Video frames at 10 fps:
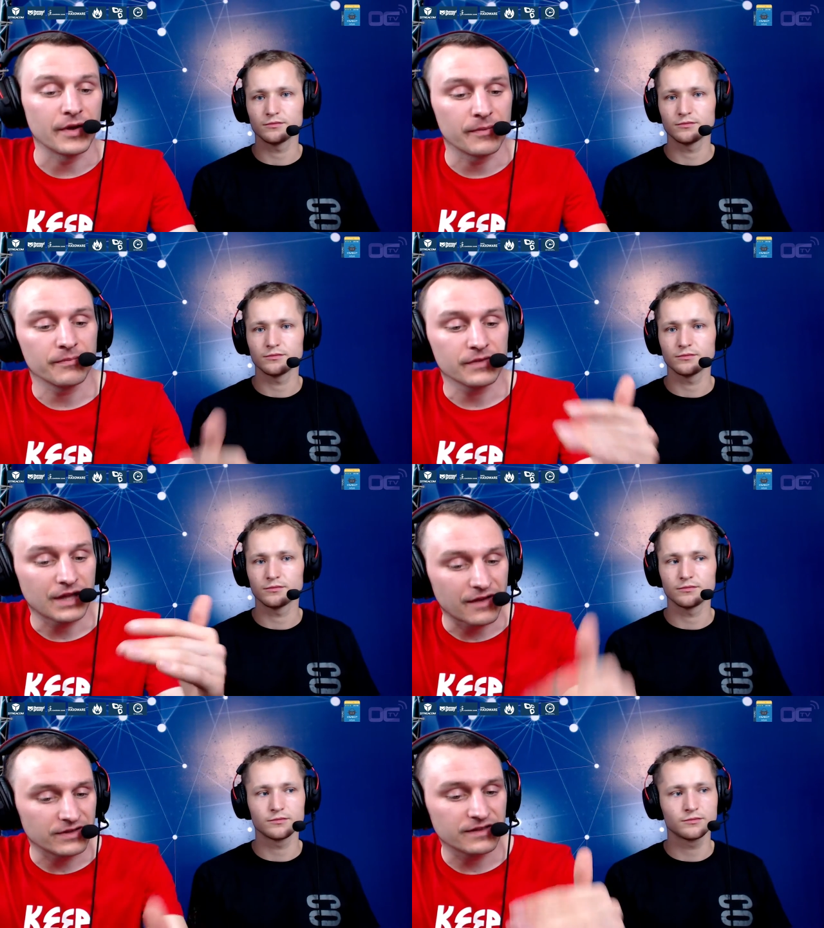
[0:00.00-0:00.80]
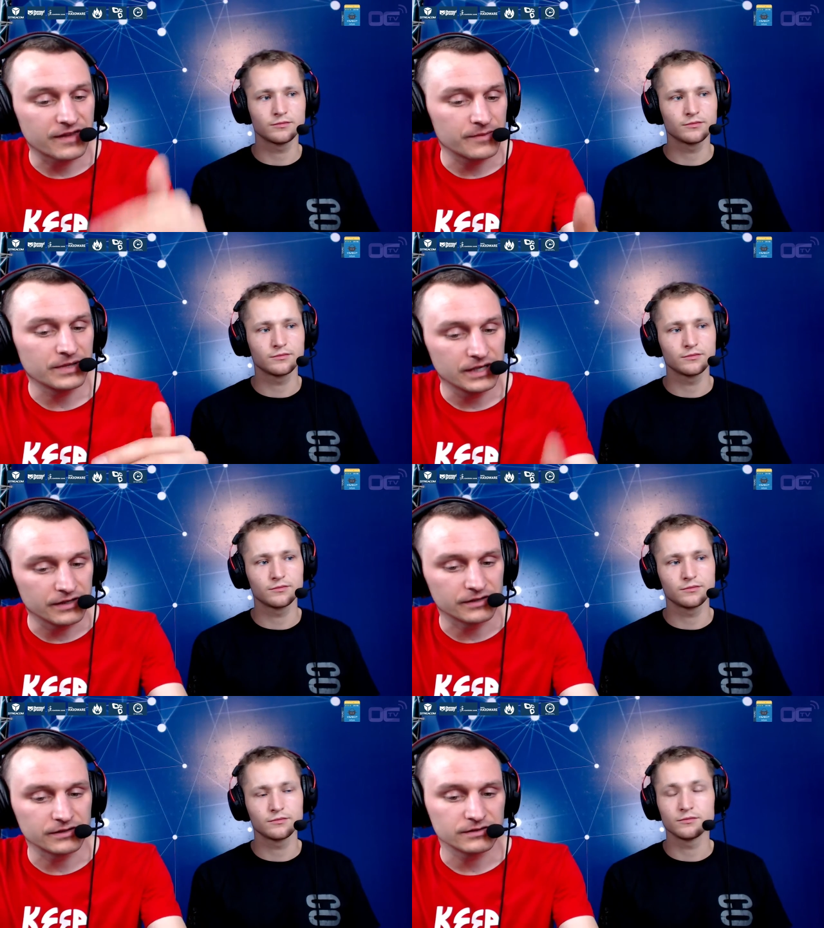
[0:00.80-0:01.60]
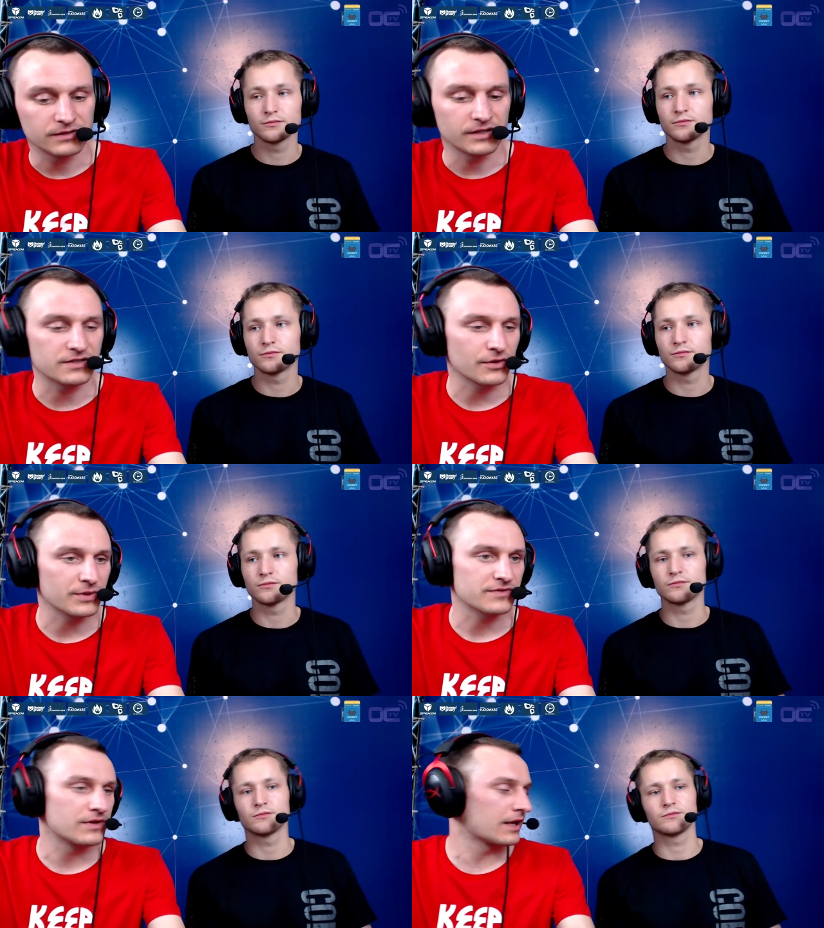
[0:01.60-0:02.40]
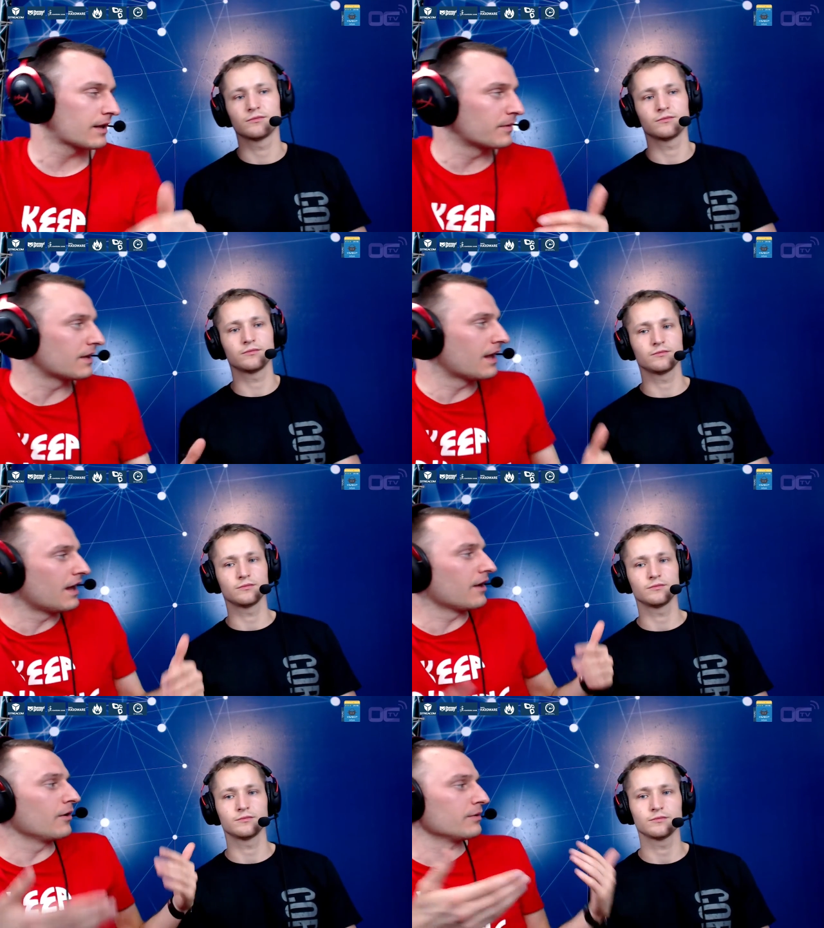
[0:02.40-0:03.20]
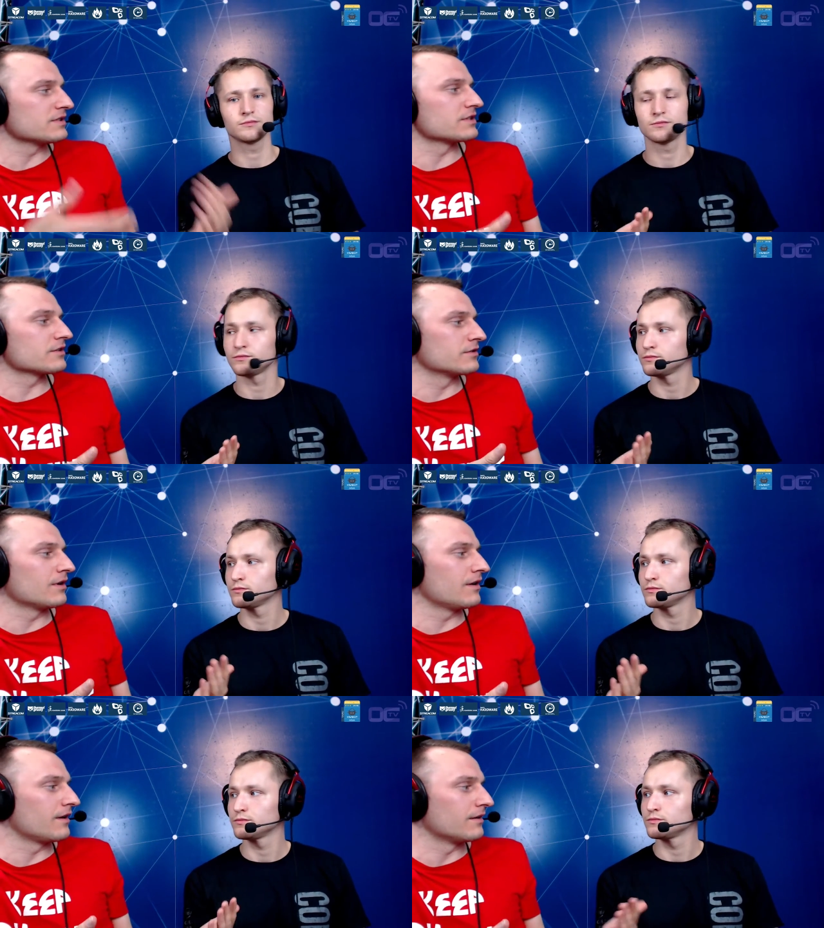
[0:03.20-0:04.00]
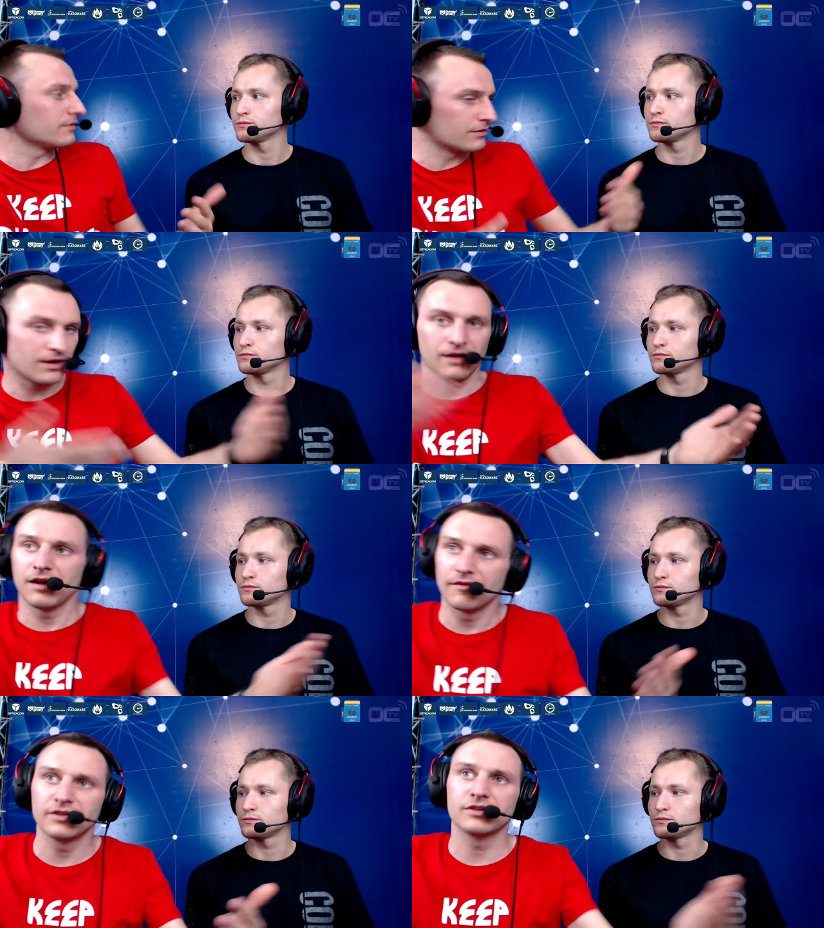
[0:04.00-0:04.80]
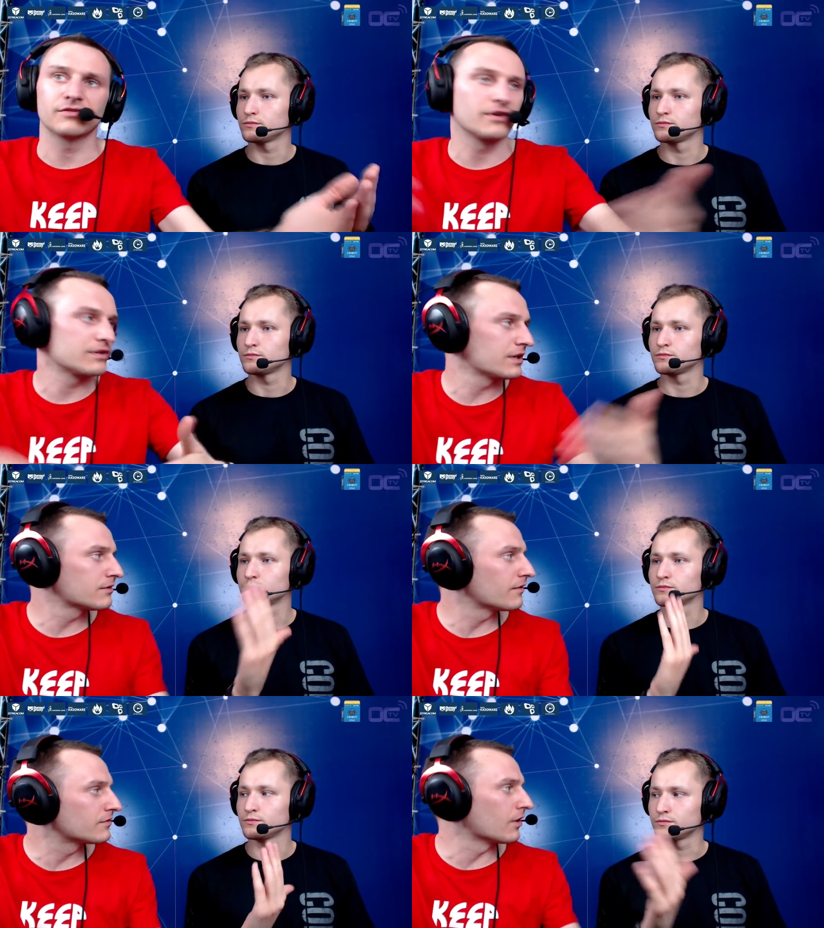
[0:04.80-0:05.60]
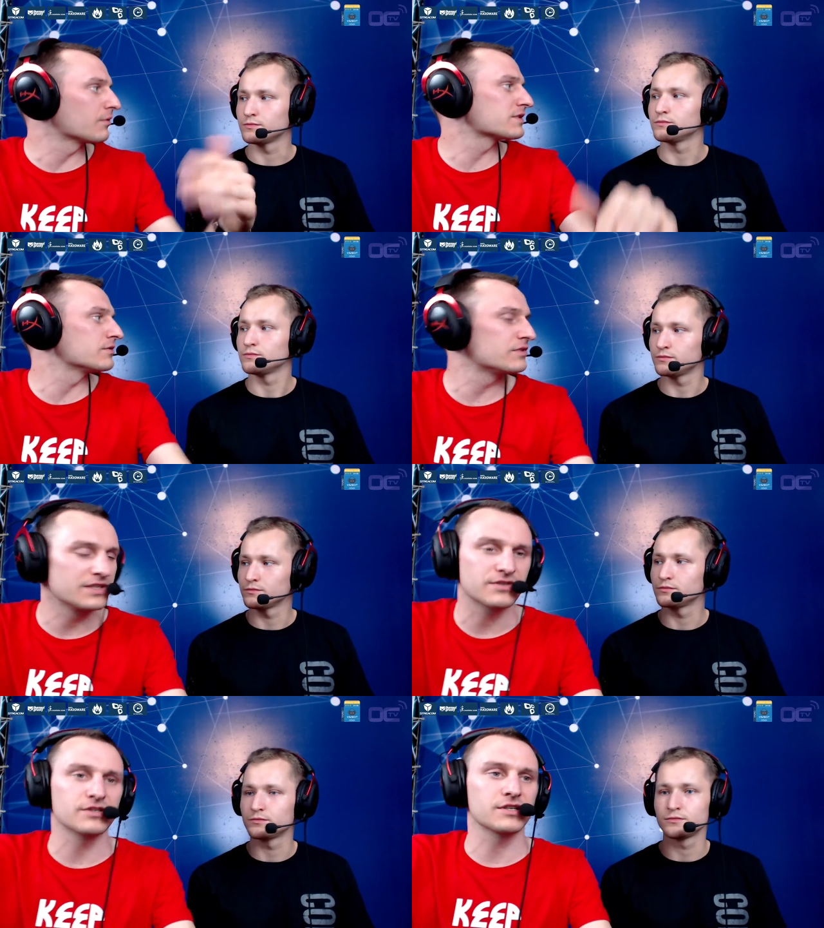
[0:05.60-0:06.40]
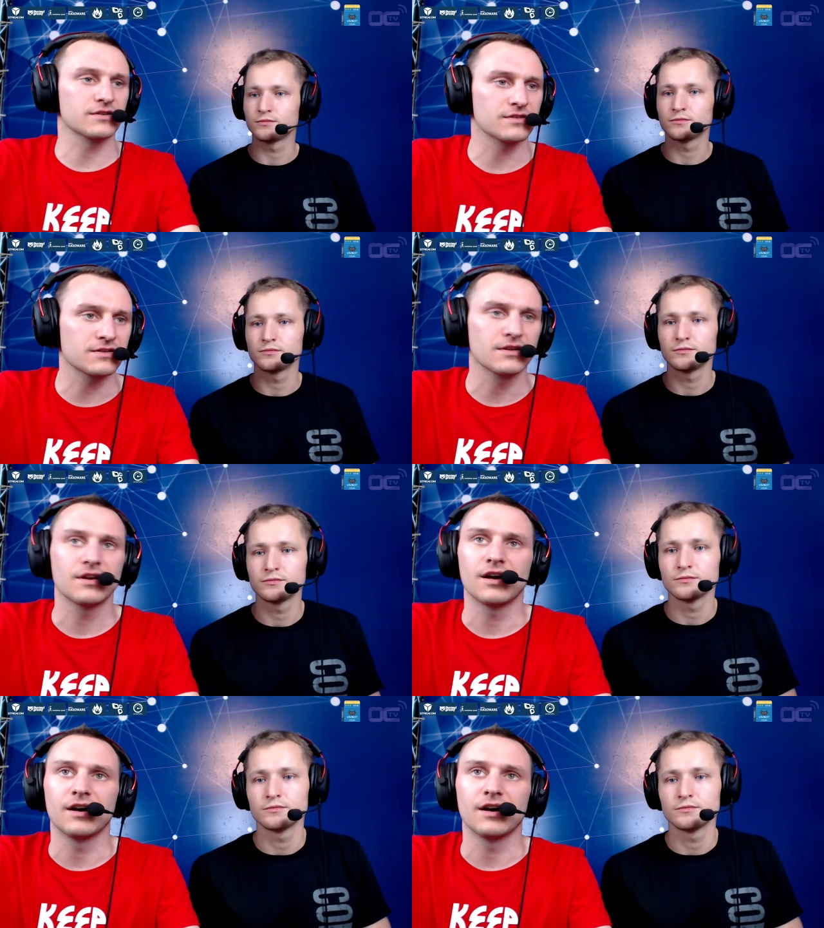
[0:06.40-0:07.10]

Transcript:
Speaker 1: But having them here, it's always fun. Like I mean, I always enjoy you know, uh, you know, having you around. Like you have always good discussions.